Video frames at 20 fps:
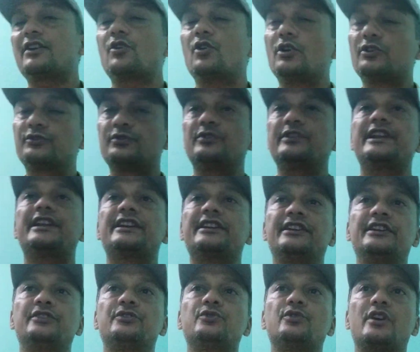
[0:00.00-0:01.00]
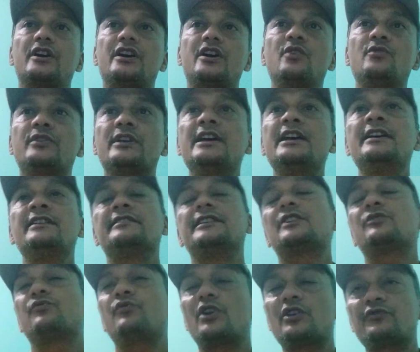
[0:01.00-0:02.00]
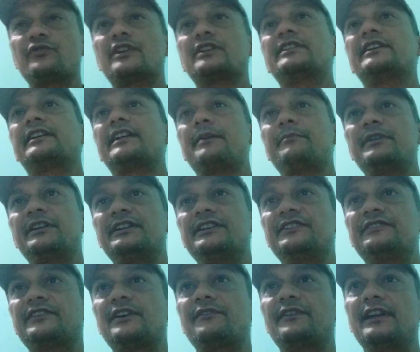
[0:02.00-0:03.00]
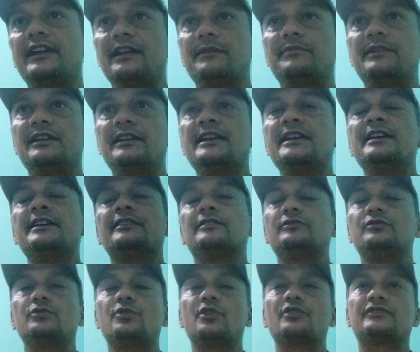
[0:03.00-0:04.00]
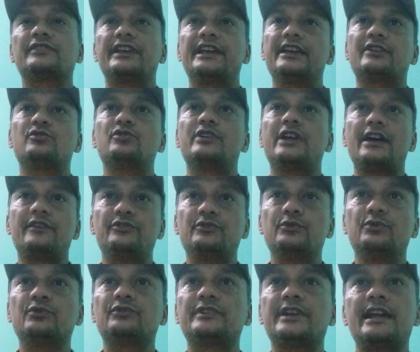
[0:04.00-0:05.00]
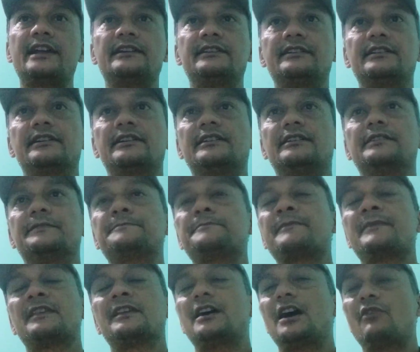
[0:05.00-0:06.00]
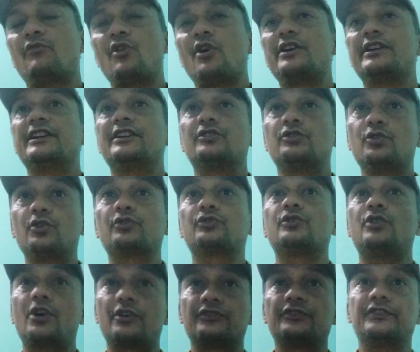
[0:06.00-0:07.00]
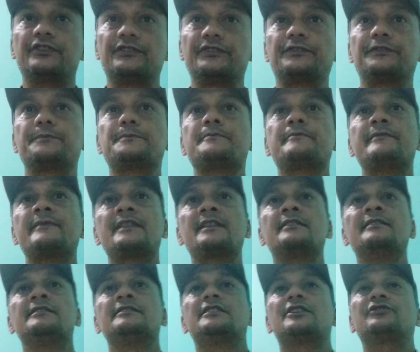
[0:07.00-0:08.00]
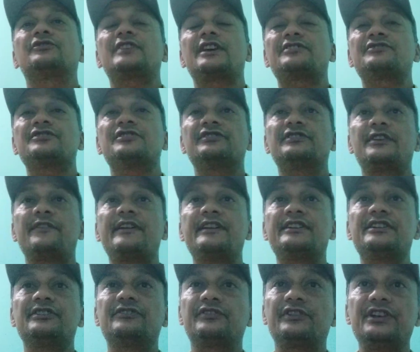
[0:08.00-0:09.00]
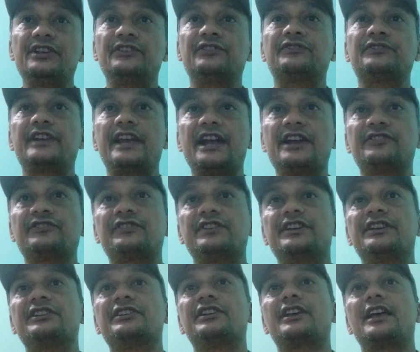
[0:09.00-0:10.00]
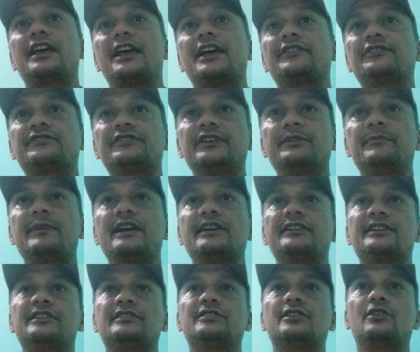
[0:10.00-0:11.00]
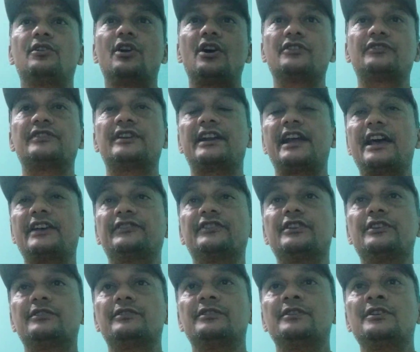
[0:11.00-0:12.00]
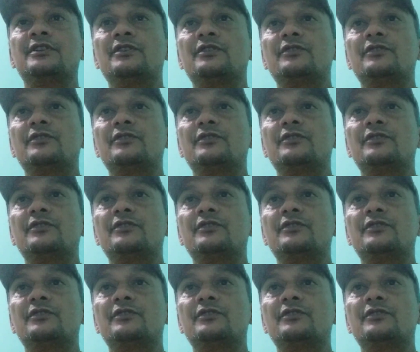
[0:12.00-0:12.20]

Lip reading: also taken into account, that what were the remedies available those A could have used and avoided those losses. Now section 73 states, in estimating the loss arising